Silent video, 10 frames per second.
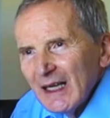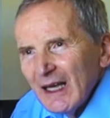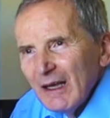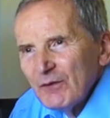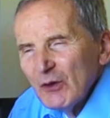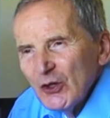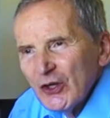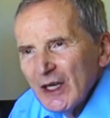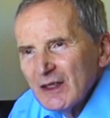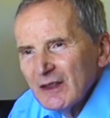if you
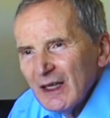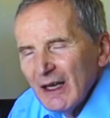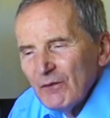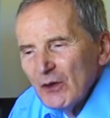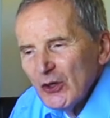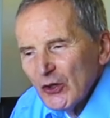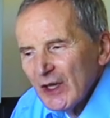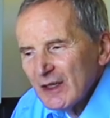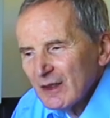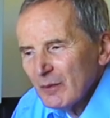look into the, if you look
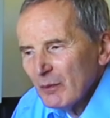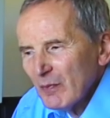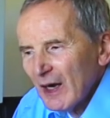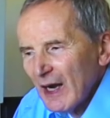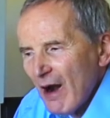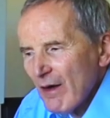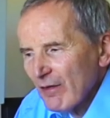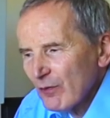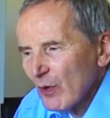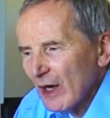into the
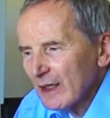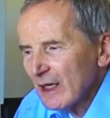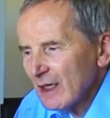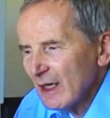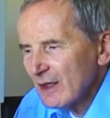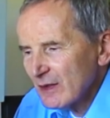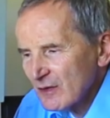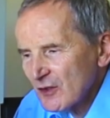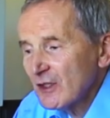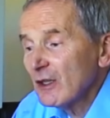McLaren F1, it, it's
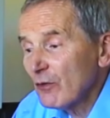still